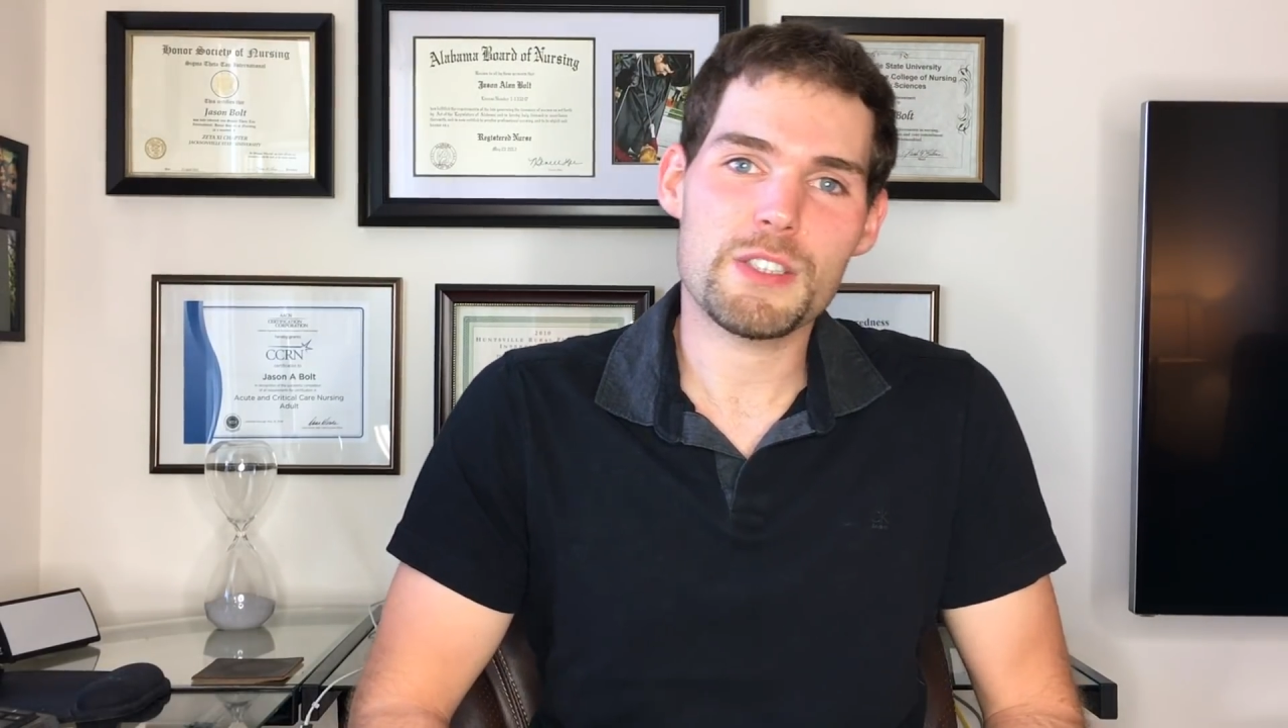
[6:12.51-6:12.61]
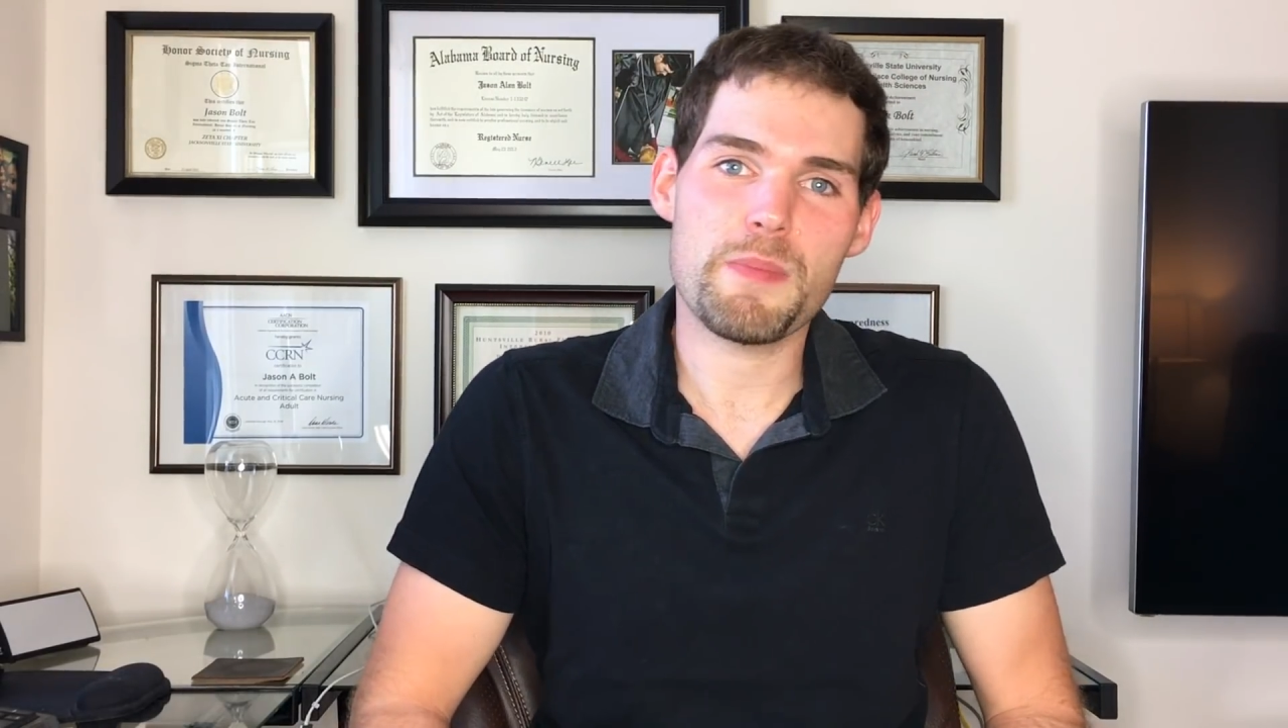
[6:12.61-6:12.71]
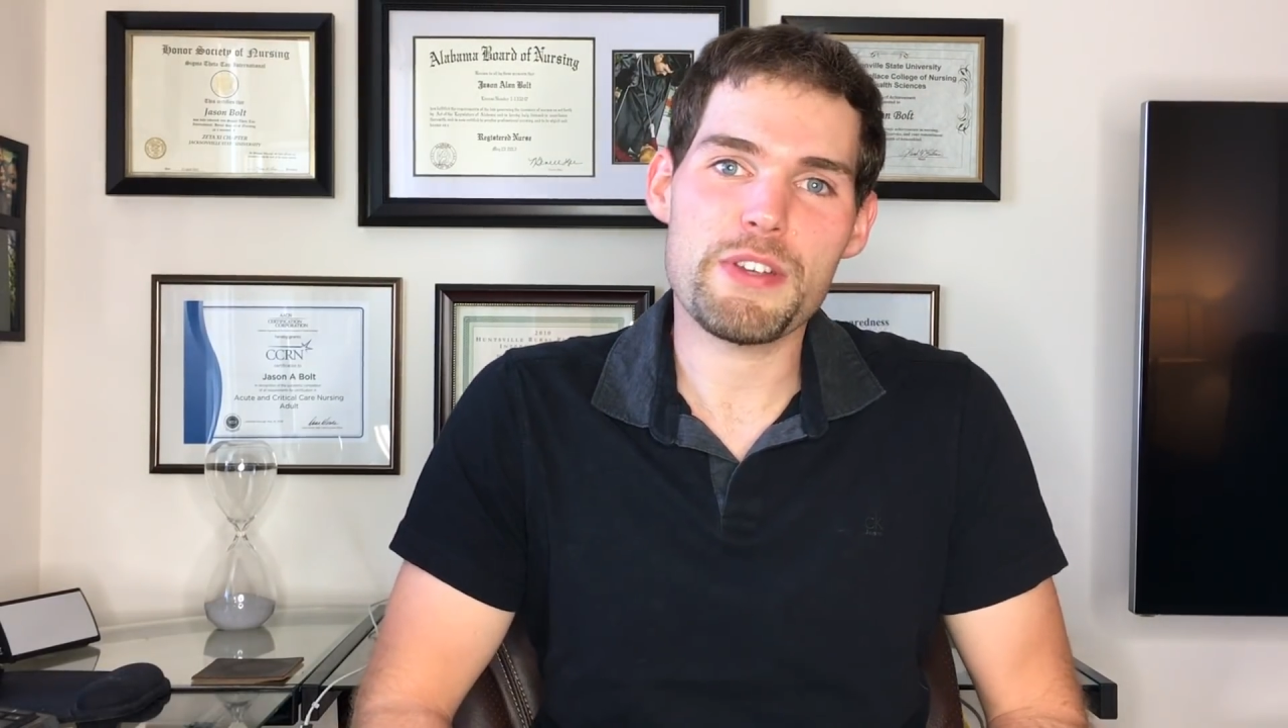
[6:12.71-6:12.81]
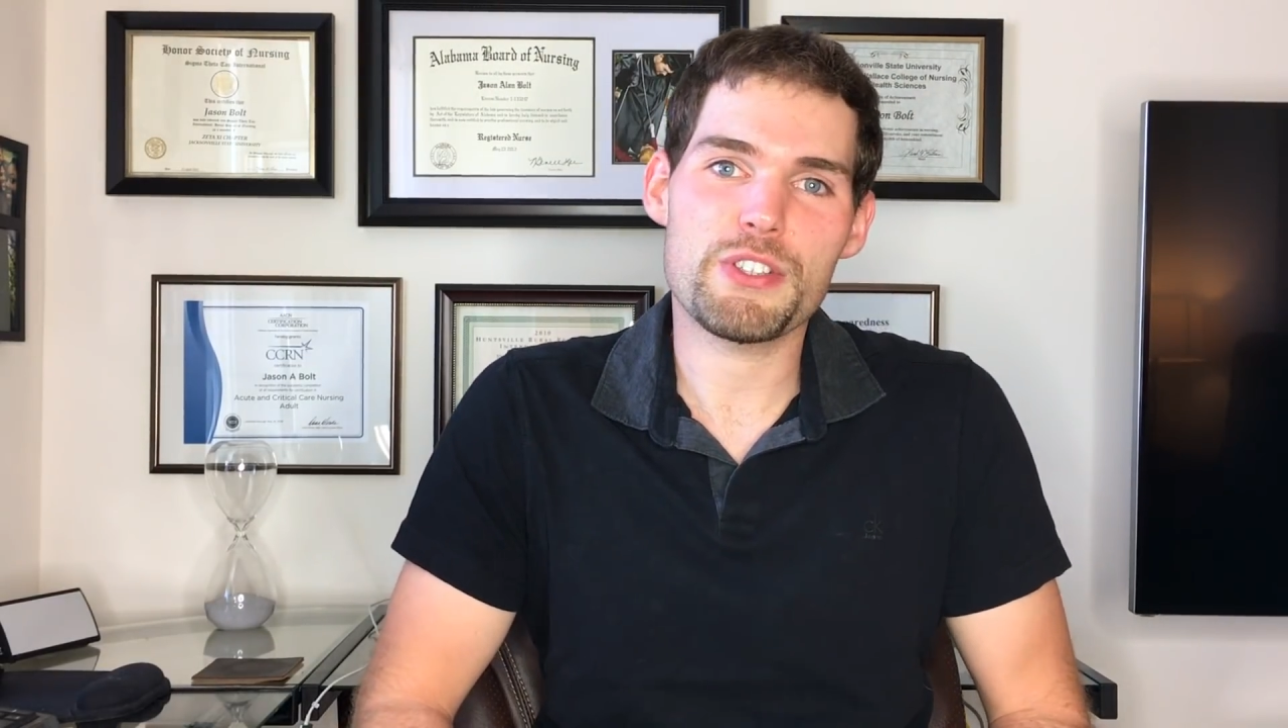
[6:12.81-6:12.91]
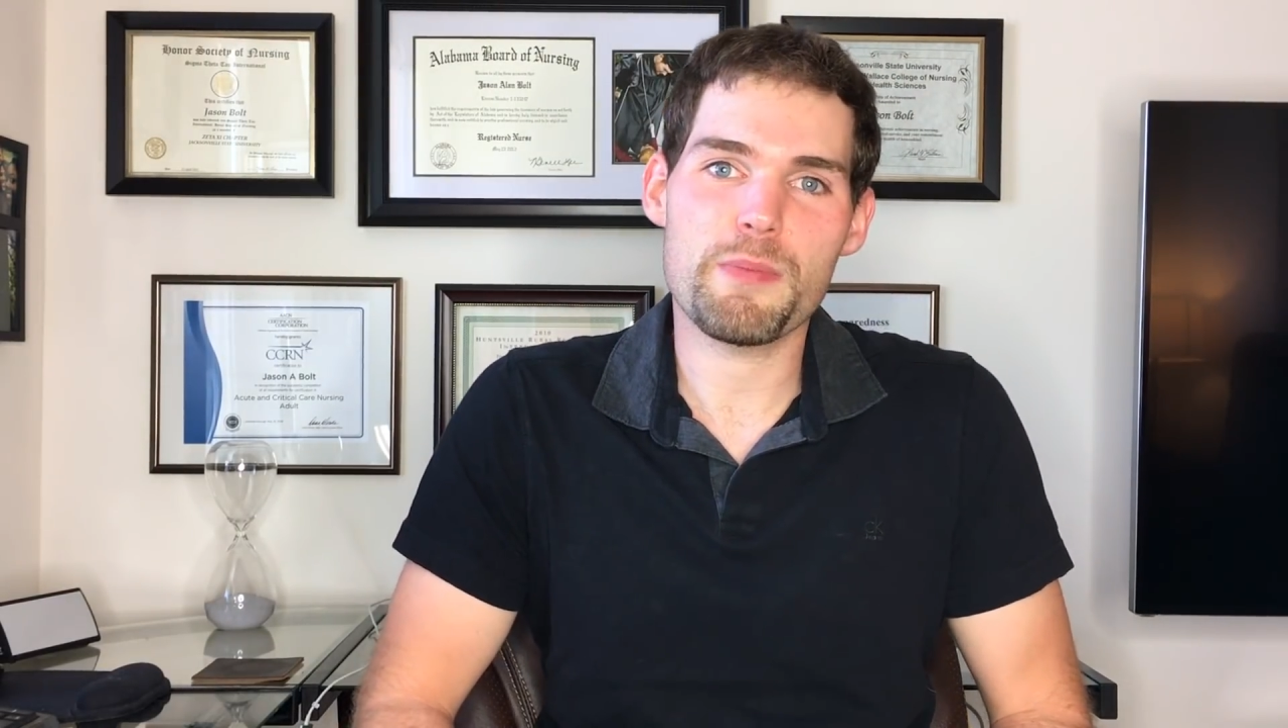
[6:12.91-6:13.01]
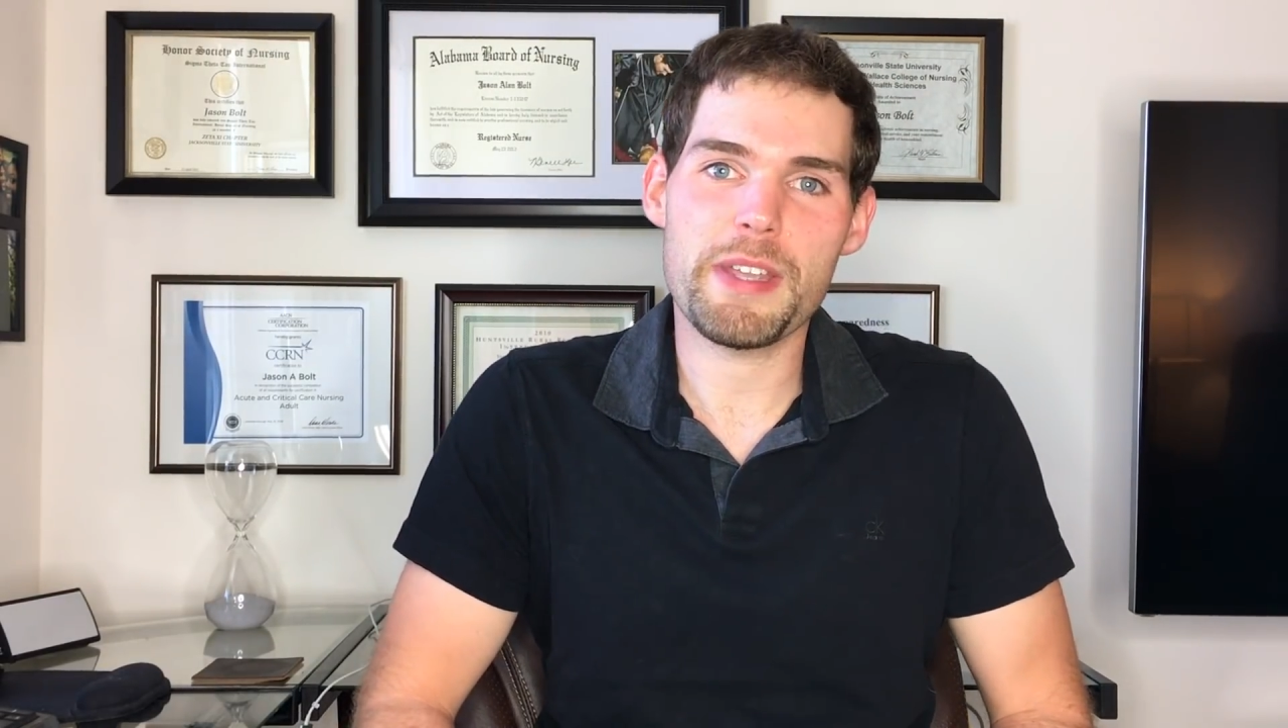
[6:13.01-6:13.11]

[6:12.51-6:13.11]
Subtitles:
semester